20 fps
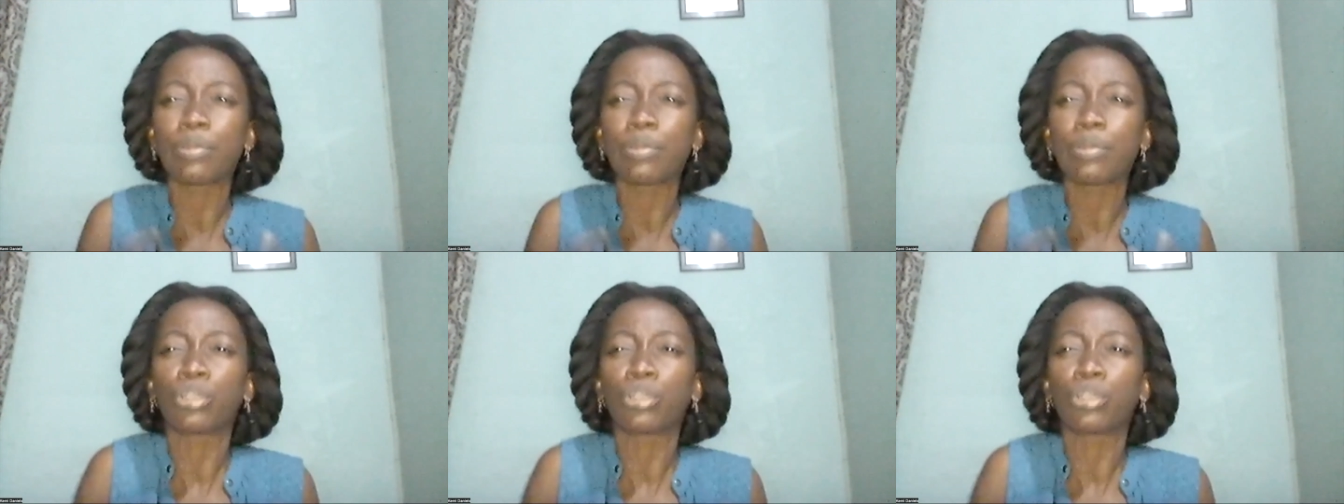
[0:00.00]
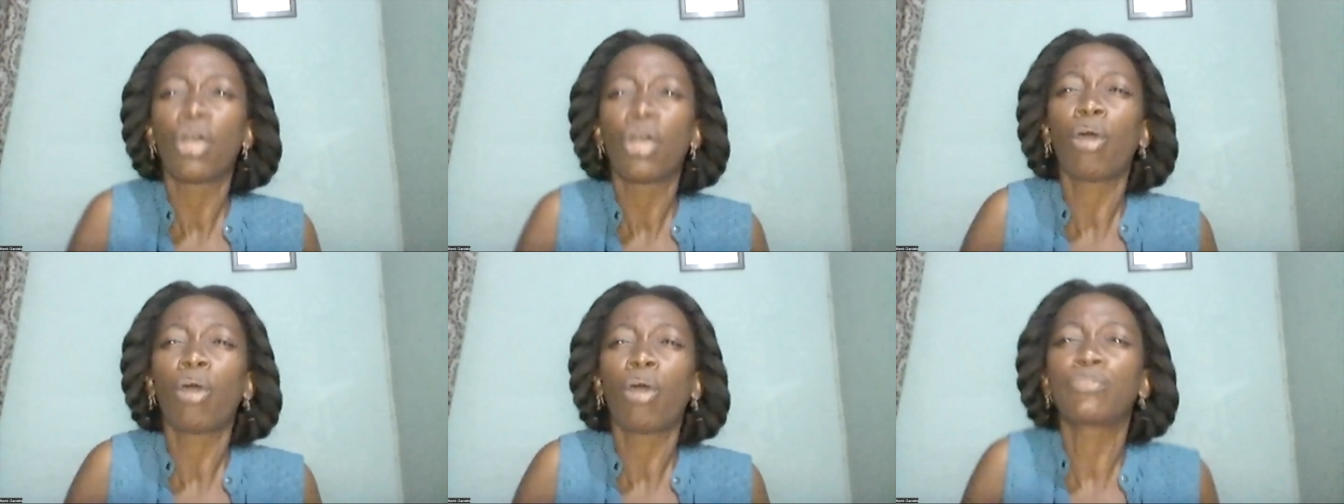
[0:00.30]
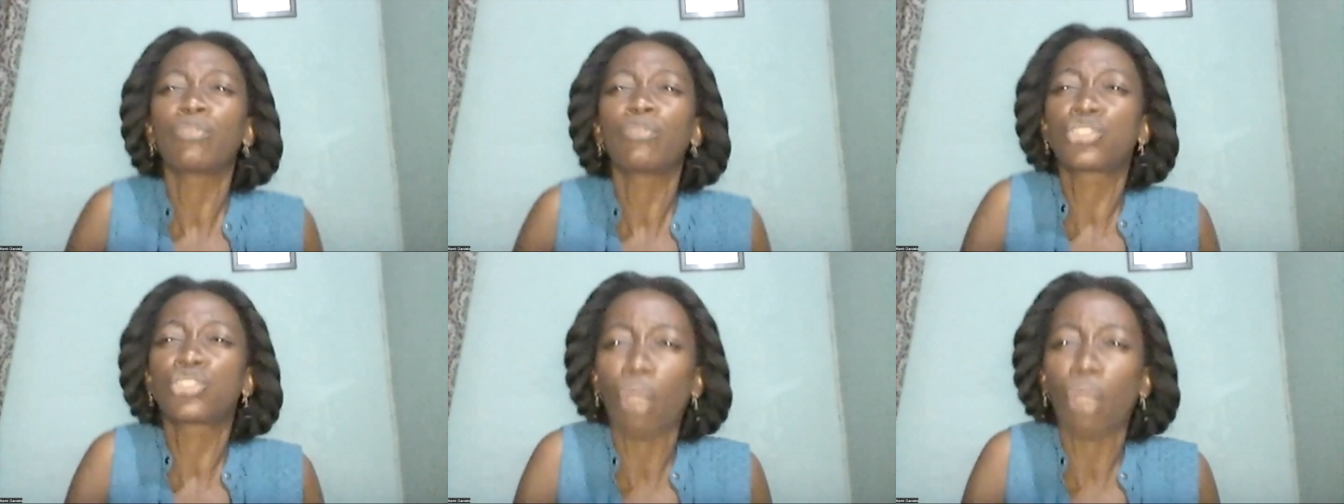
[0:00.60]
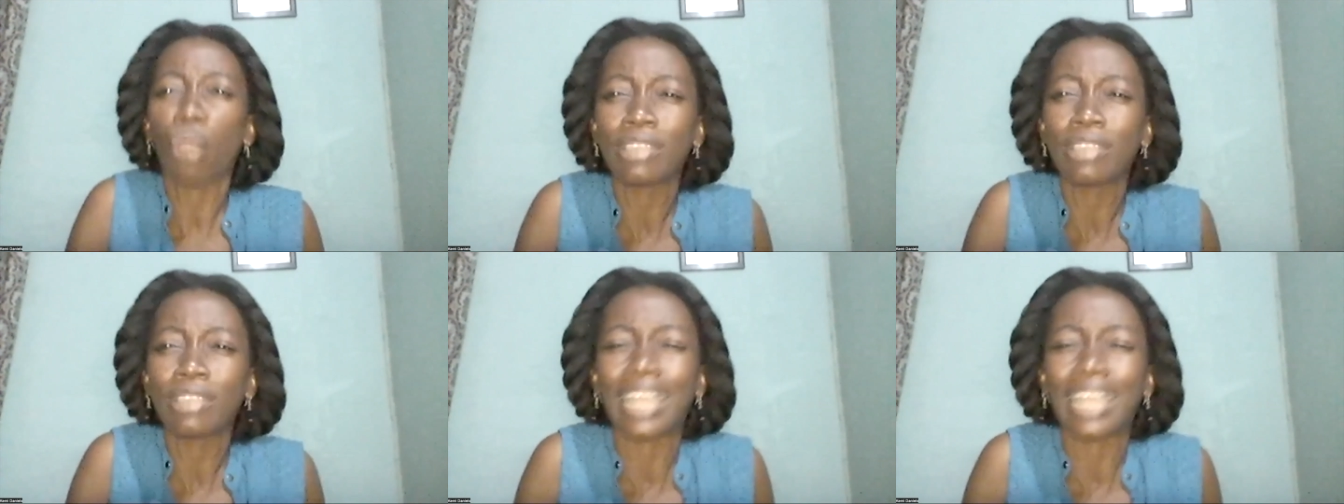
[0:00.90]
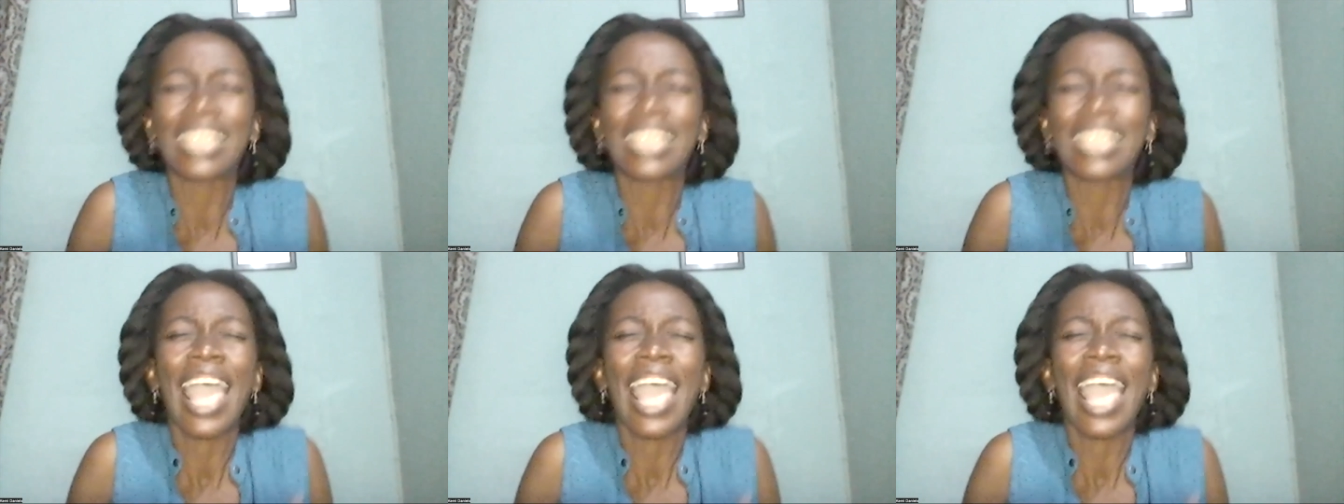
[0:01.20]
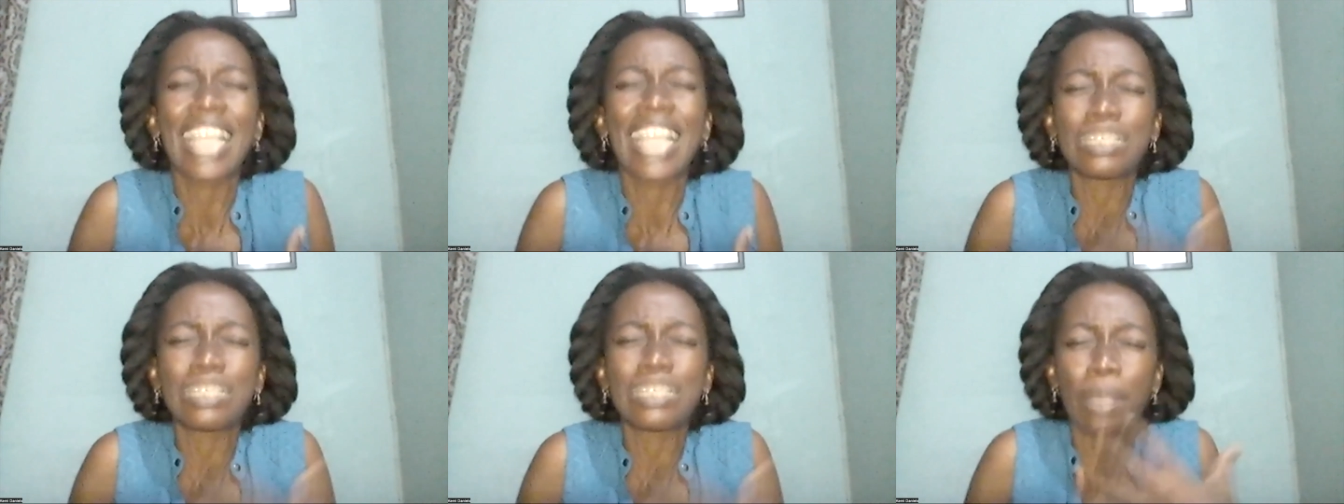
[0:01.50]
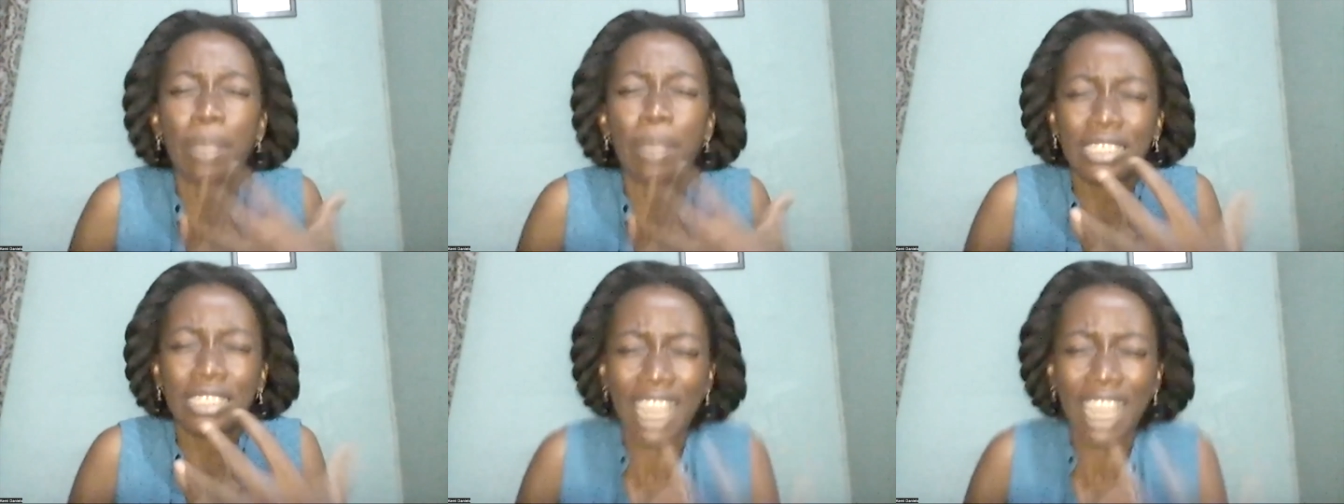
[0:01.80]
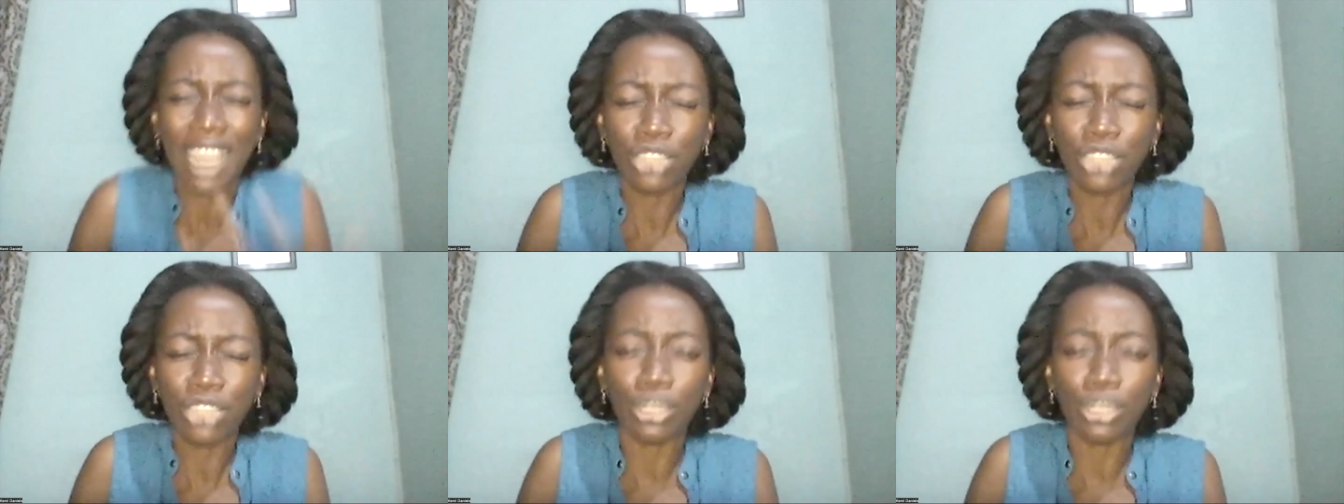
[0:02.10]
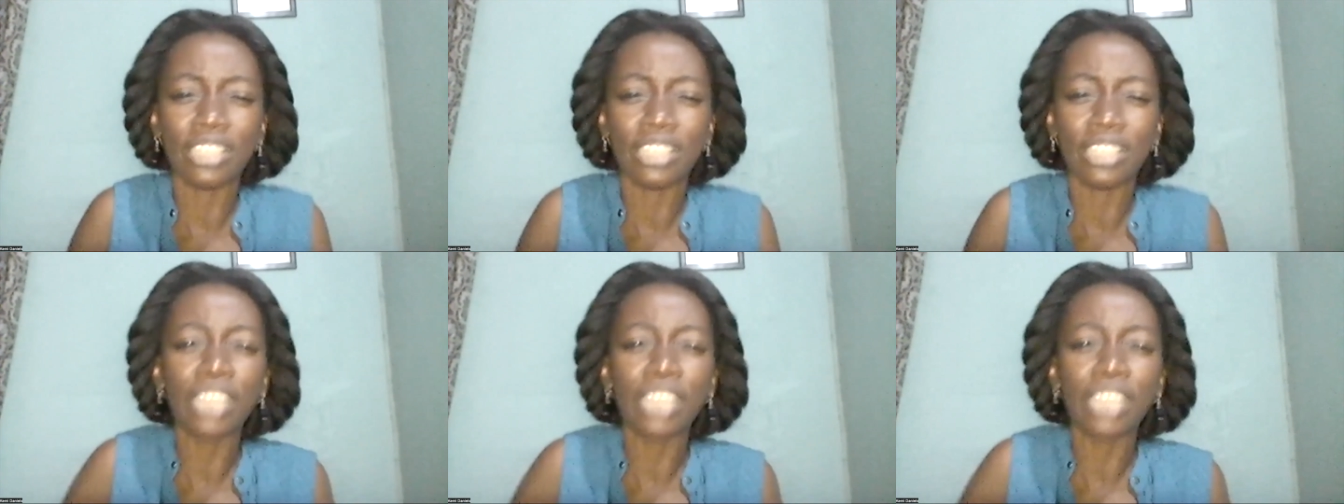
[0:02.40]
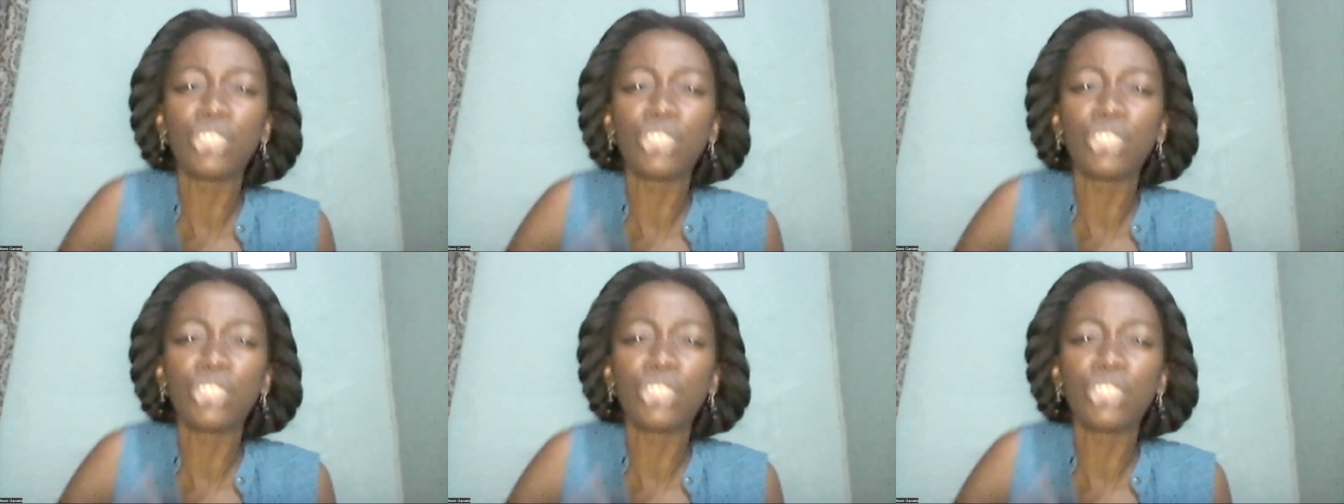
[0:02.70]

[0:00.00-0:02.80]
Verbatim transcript: but of joy that expectation is a